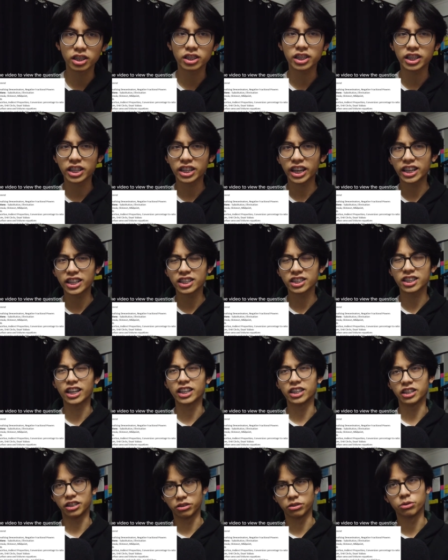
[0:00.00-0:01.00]
just in case
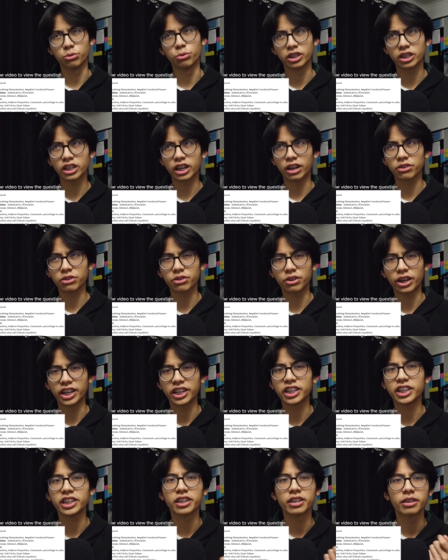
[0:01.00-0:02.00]
that you do encounter
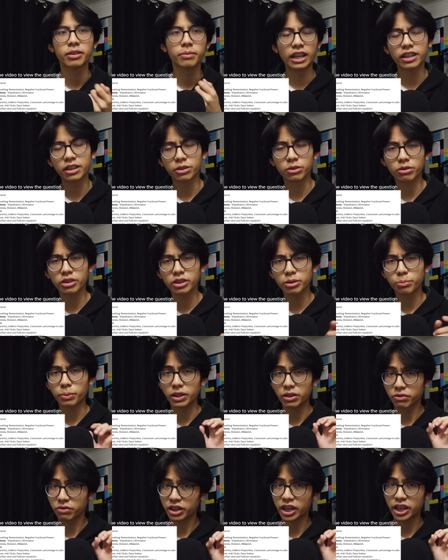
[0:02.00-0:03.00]
any. And then there is a
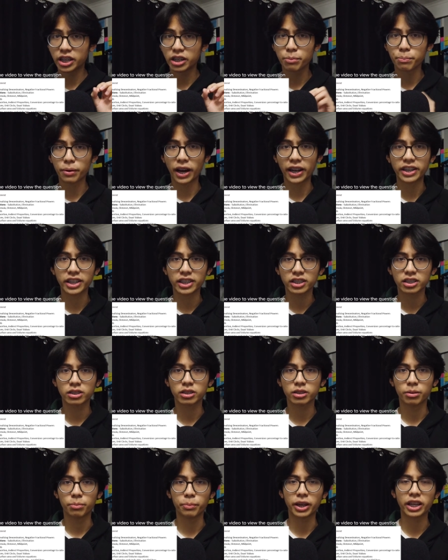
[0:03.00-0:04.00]
bit of
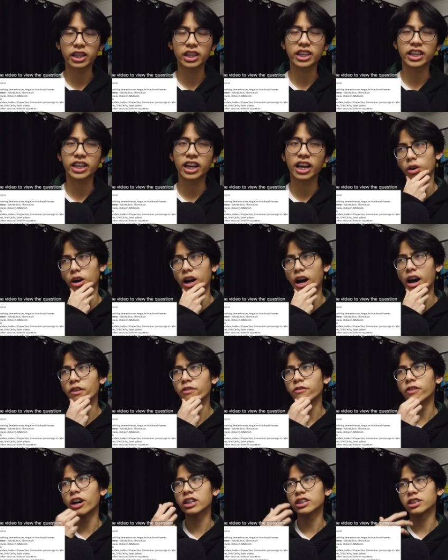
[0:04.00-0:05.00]
kinematics, mainly
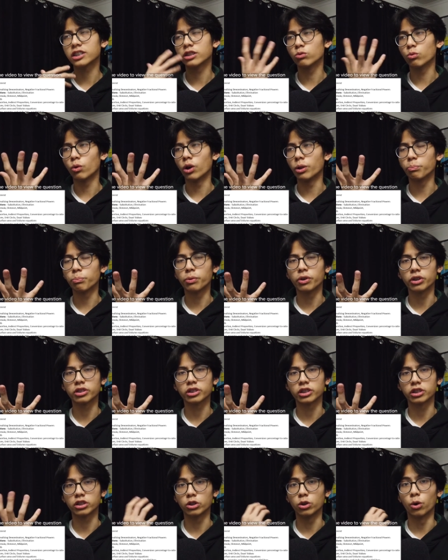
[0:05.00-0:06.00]
how fast is one
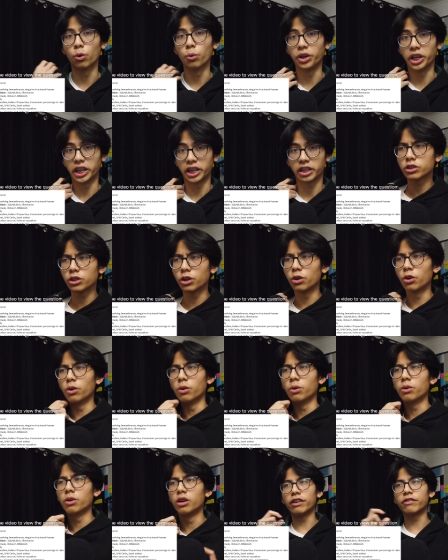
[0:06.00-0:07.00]
person going.
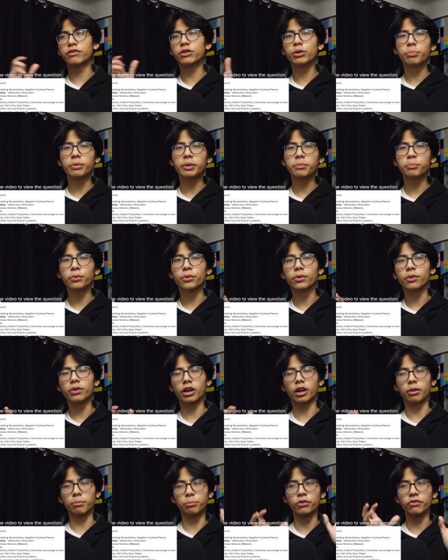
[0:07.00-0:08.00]
So if two
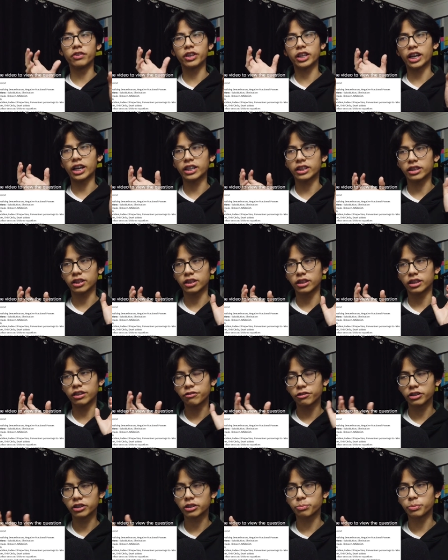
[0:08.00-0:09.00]
people are moving at
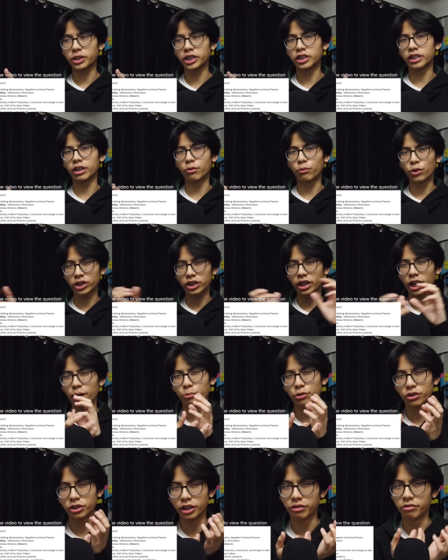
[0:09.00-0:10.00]
different speeds, at what
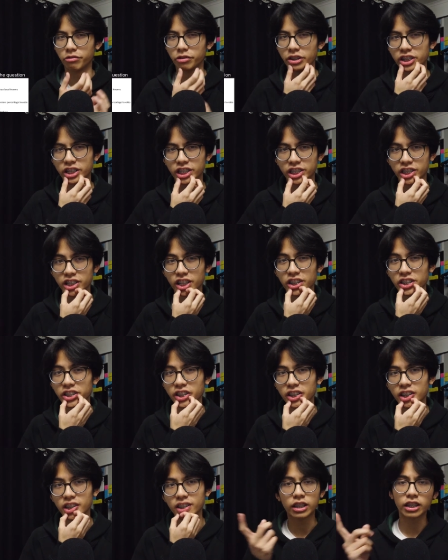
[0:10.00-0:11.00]
time will they reach each
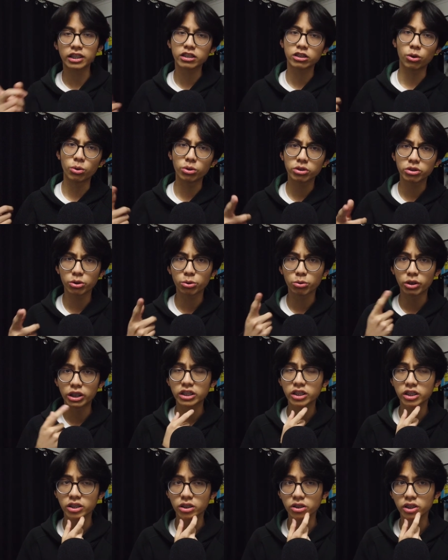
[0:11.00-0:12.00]
other? That's also a
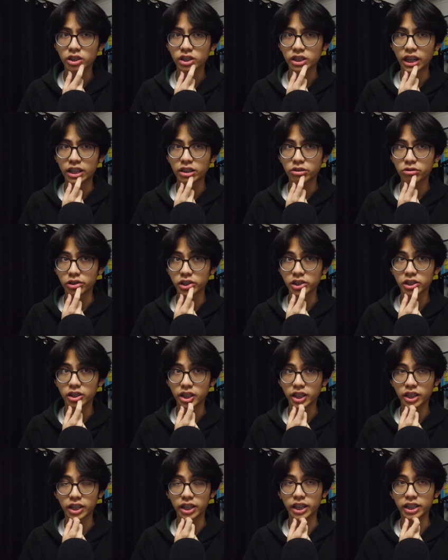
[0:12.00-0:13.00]
question on the science
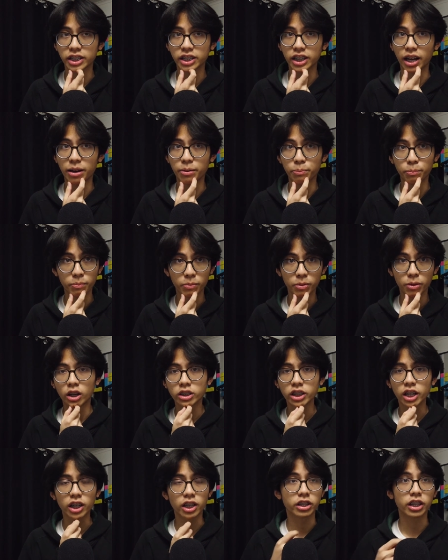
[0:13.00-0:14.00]
reasoning exam.
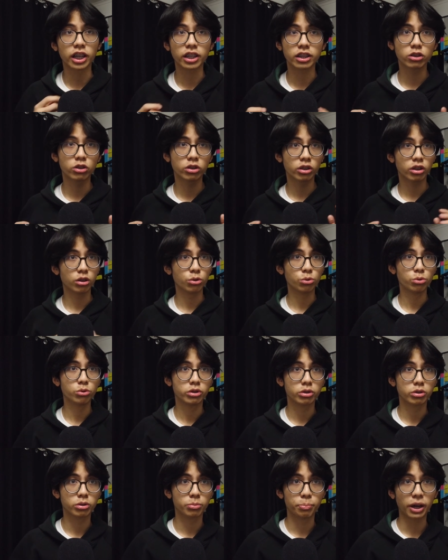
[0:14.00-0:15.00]
And yeah, that
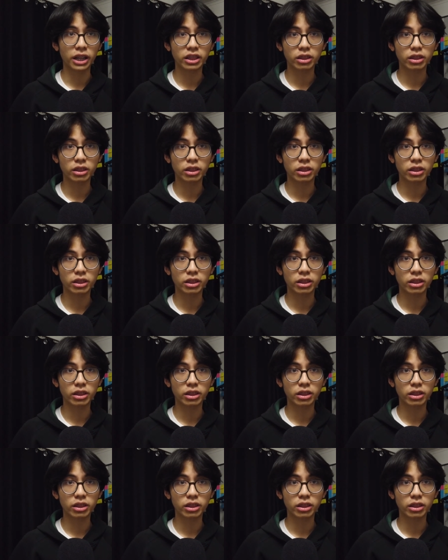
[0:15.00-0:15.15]
concludes